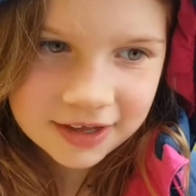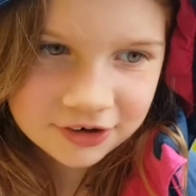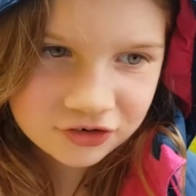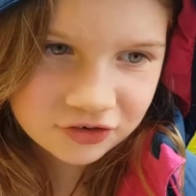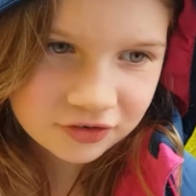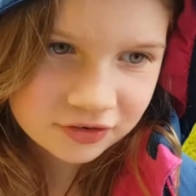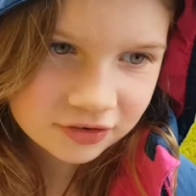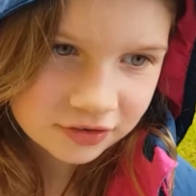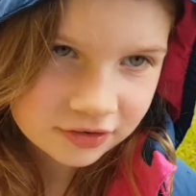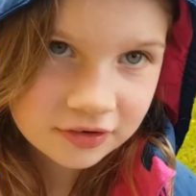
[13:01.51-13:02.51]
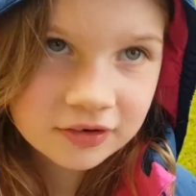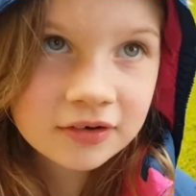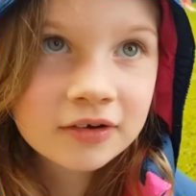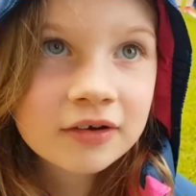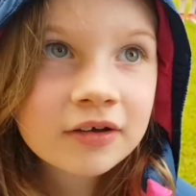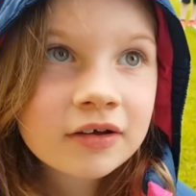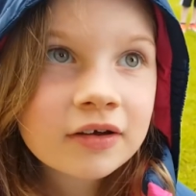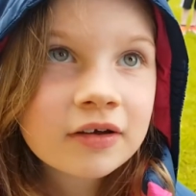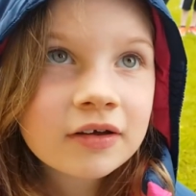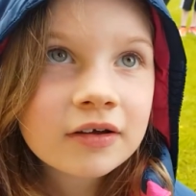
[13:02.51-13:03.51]
Didn't even get inside for a
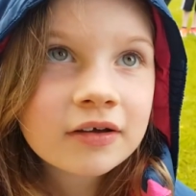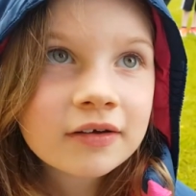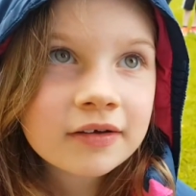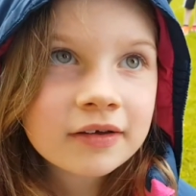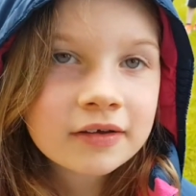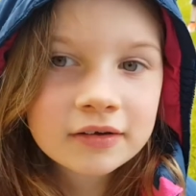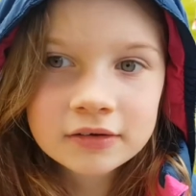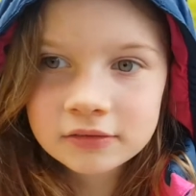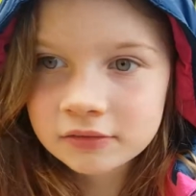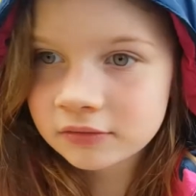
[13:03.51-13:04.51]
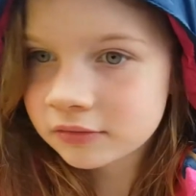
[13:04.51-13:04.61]
seat. What's all that about?